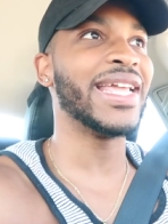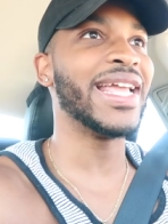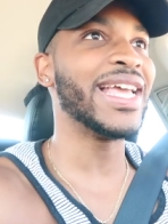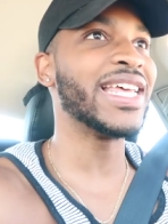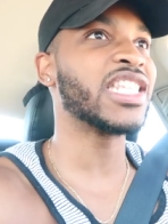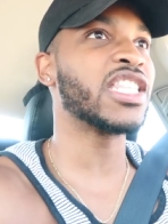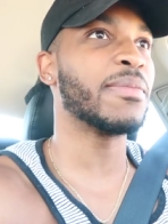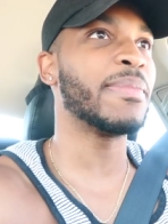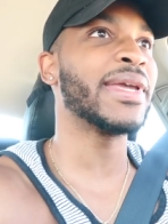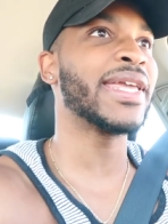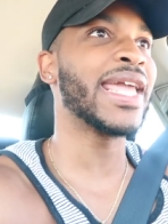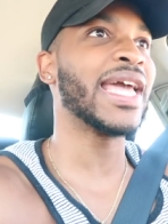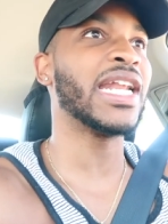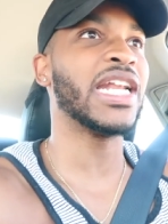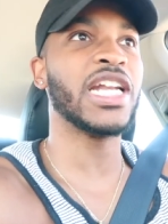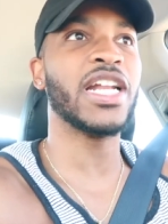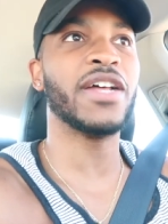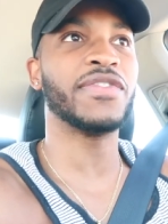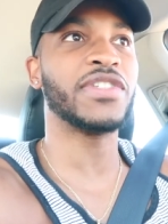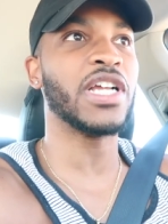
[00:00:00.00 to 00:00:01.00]
is the
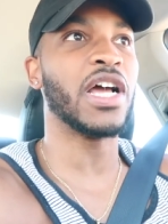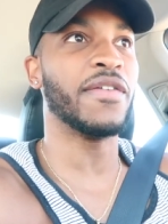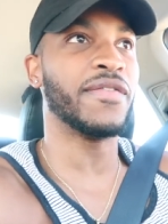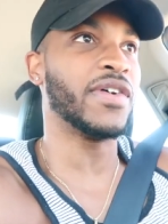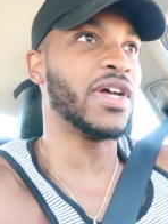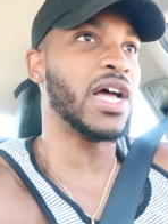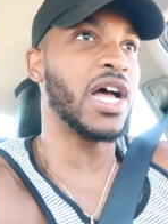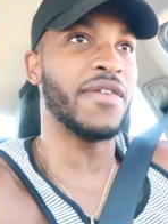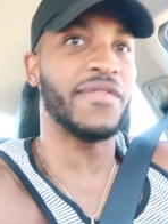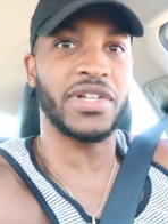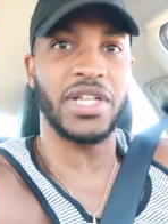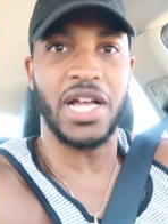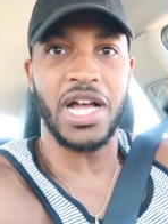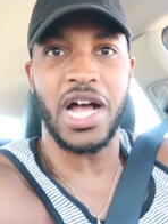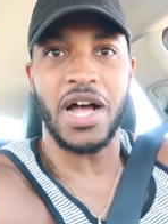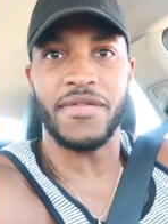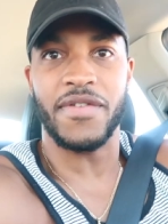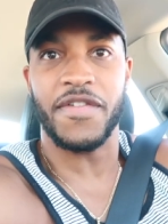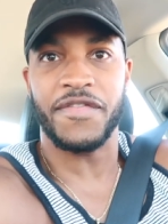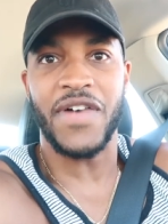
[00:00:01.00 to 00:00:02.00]
beginning of
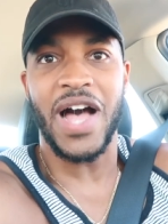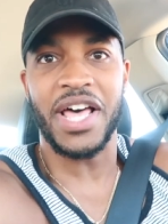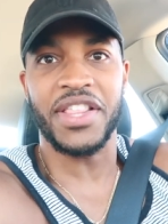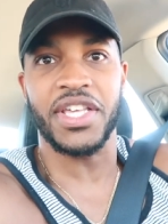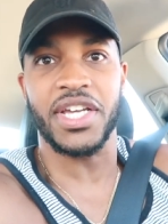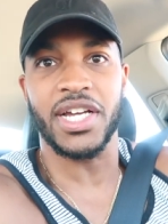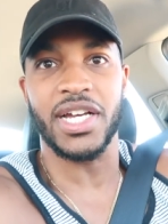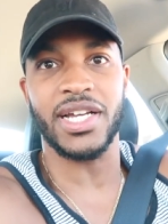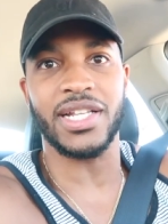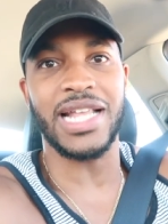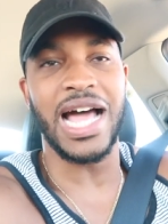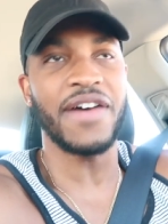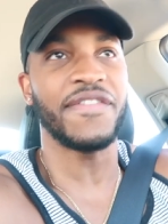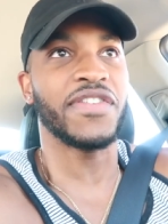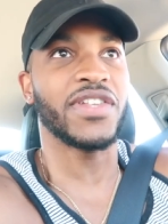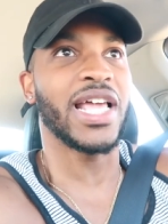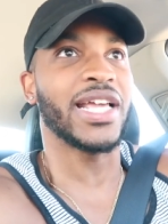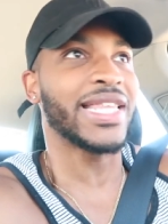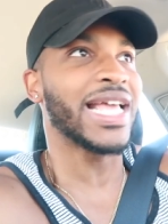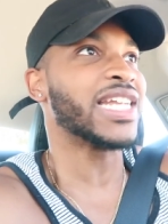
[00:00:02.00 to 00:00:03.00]
a fatherhood. I
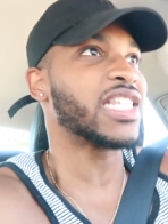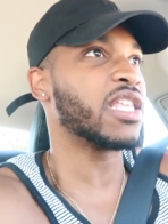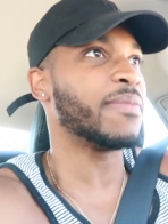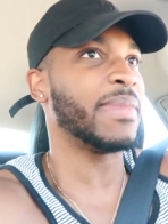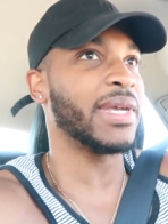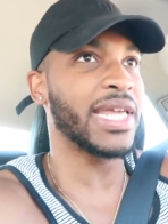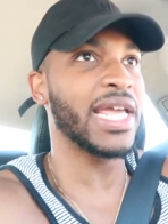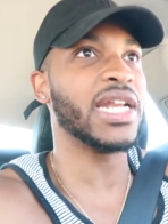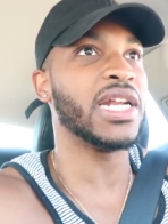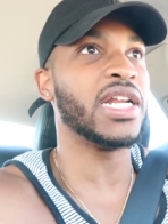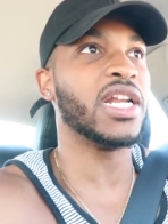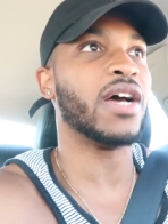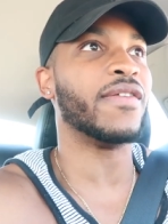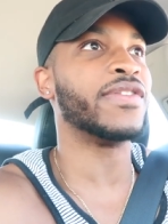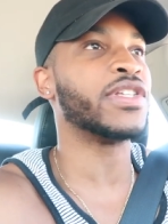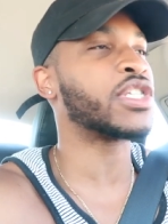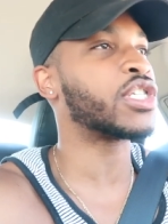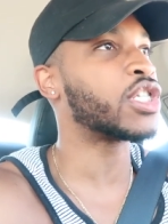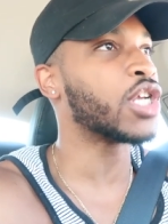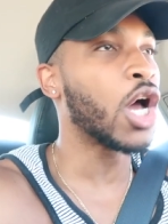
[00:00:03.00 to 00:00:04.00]
feel like that's the beginning
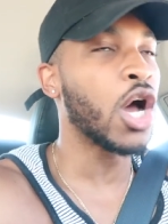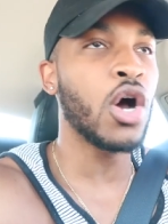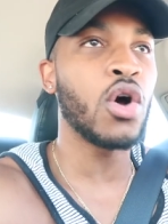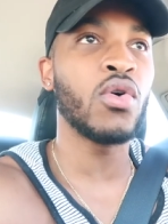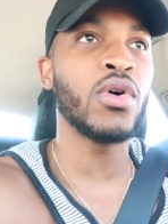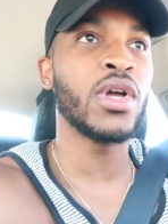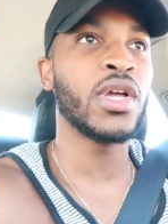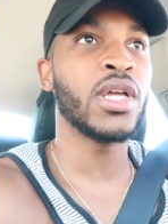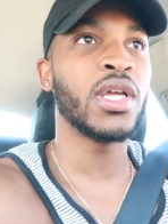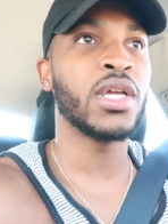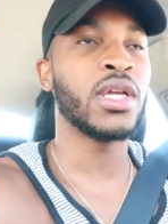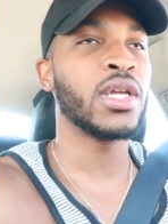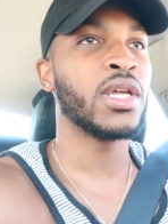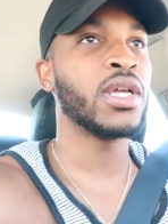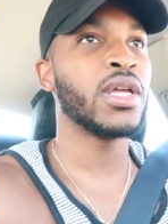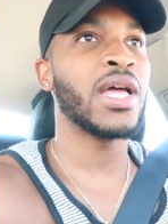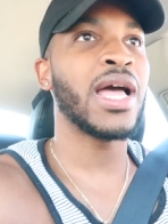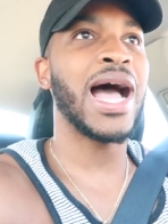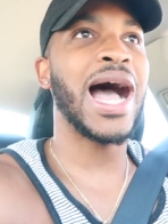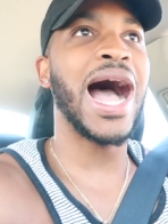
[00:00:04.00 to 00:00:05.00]
of it. So,
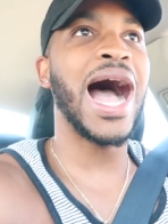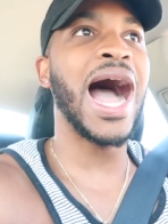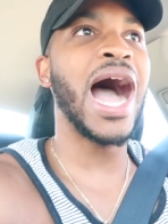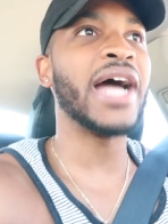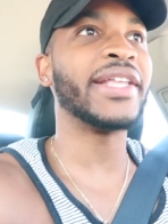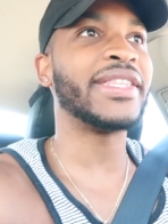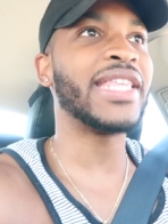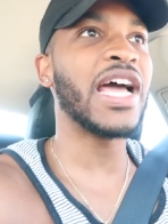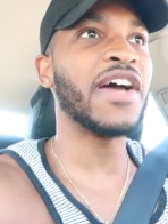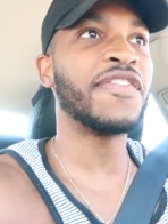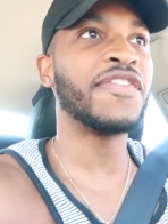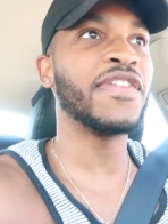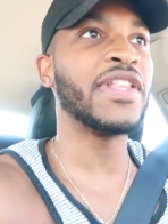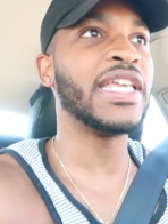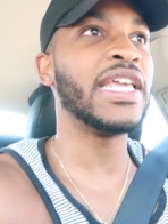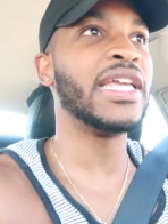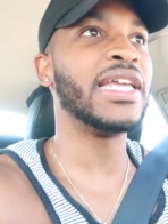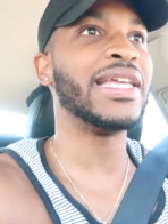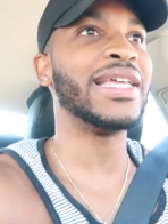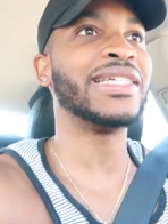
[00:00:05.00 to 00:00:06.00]
I
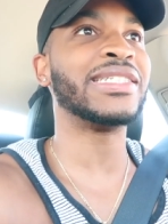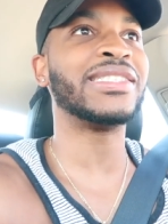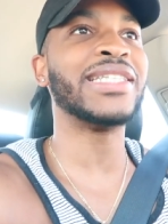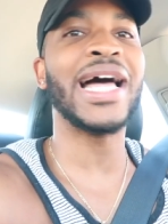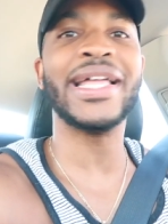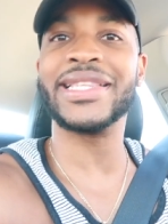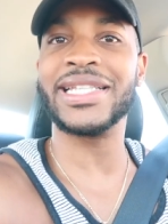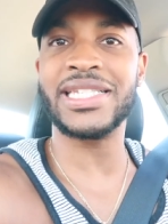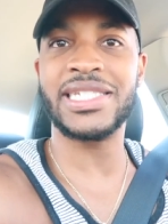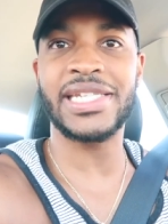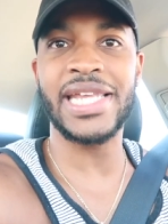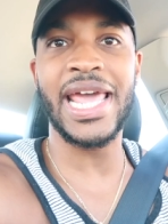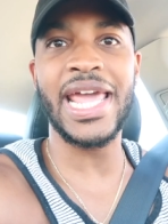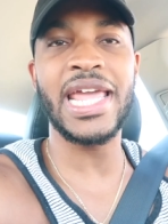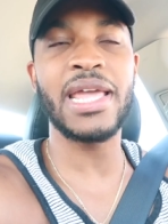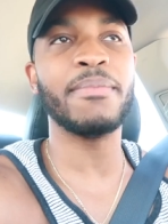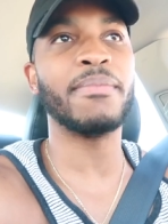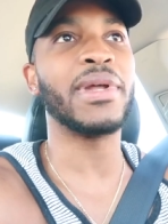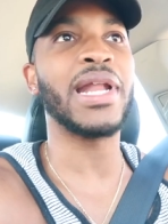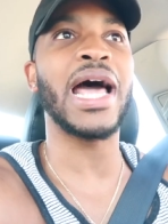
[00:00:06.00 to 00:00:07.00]
definitely, it's not the
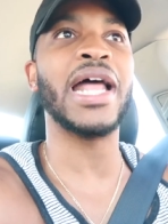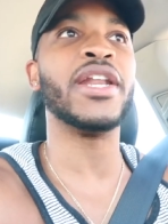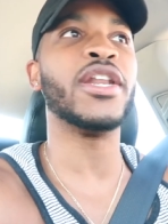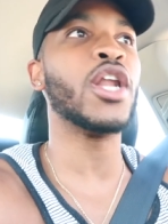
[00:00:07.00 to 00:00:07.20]
same, but I